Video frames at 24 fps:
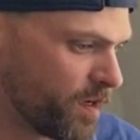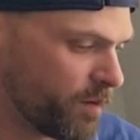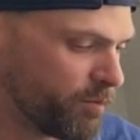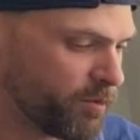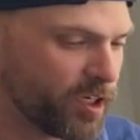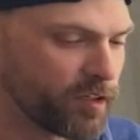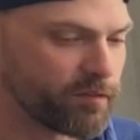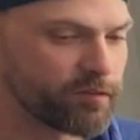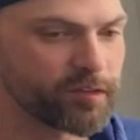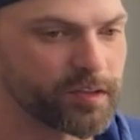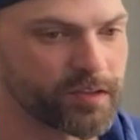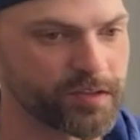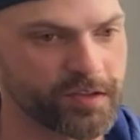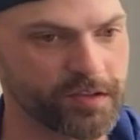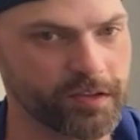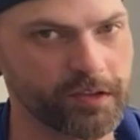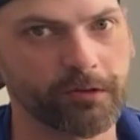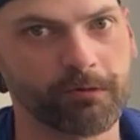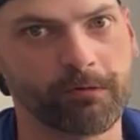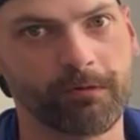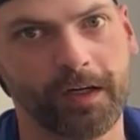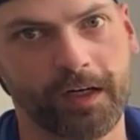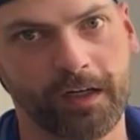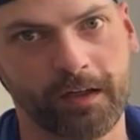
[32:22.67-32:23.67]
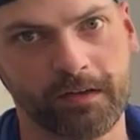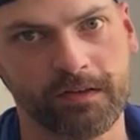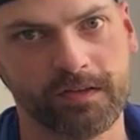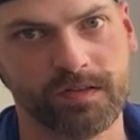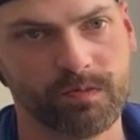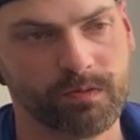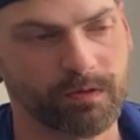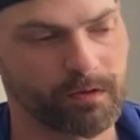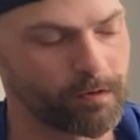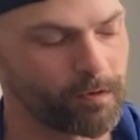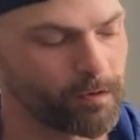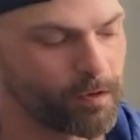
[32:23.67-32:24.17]
I mean, I've listened to
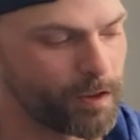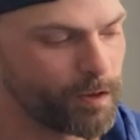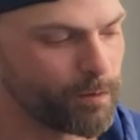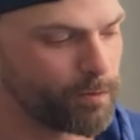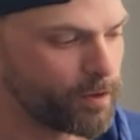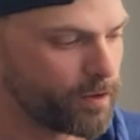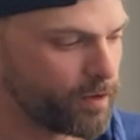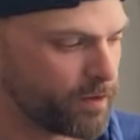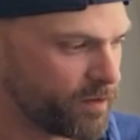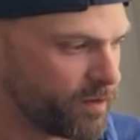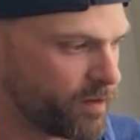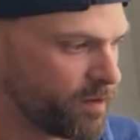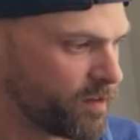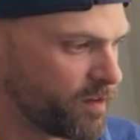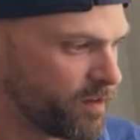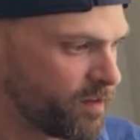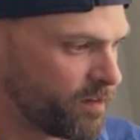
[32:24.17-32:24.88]
records before, but